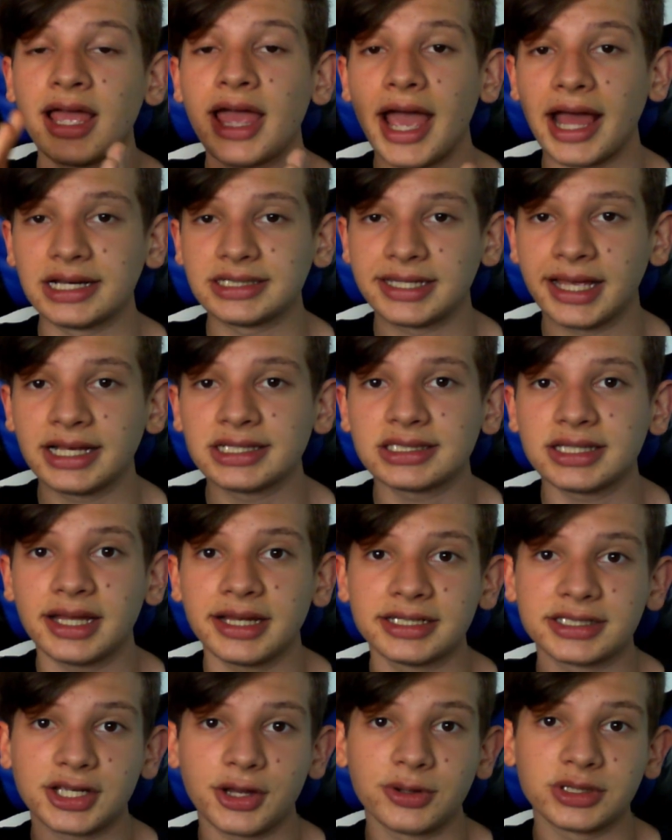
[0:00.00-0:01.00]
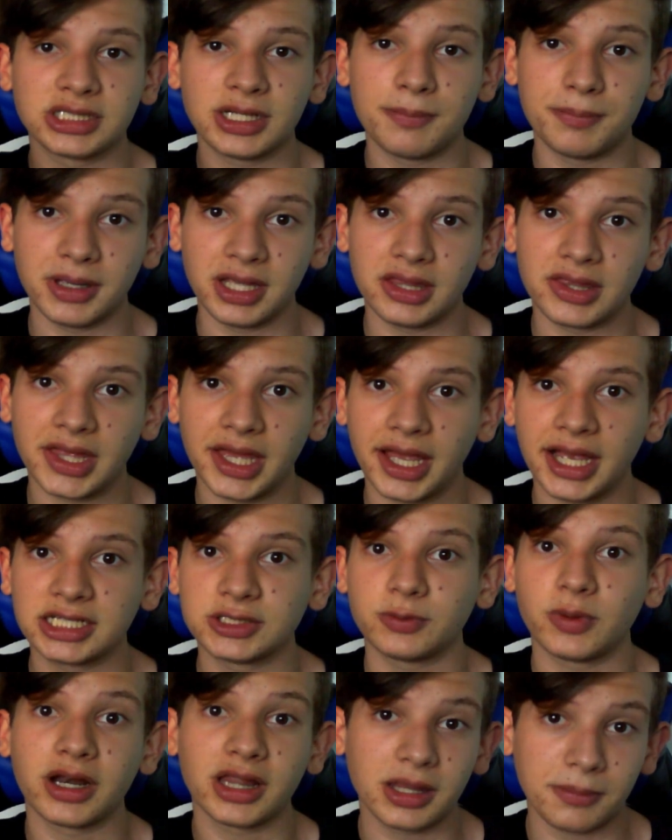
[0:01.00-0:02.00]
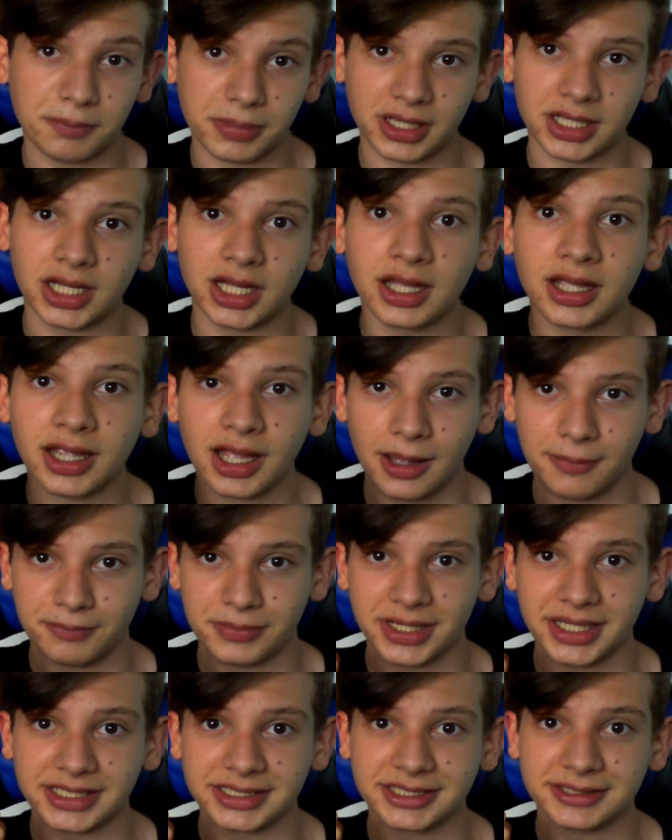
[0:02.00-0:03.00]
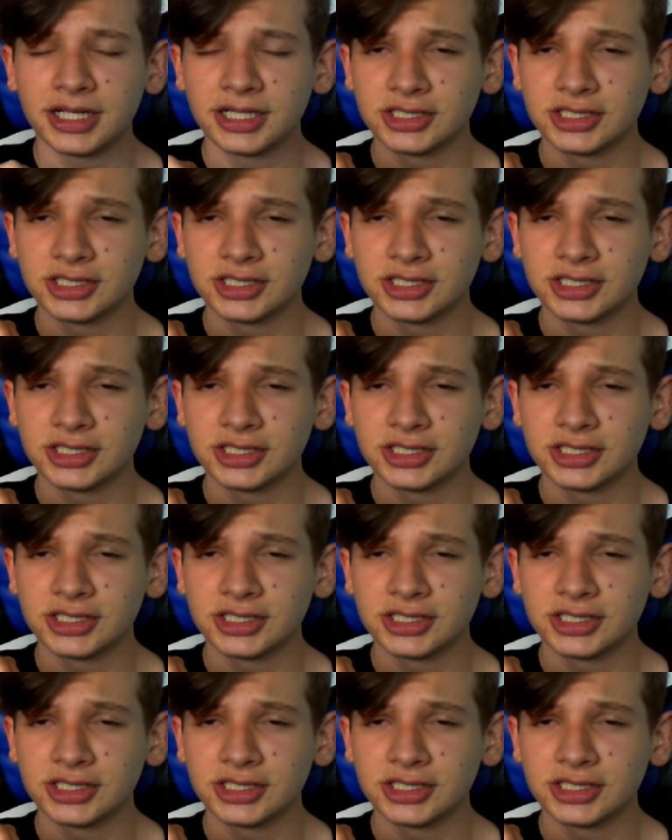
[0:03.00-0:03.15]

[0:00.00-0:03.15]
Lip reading: and Tesla is going to be there as one of the bigger companies.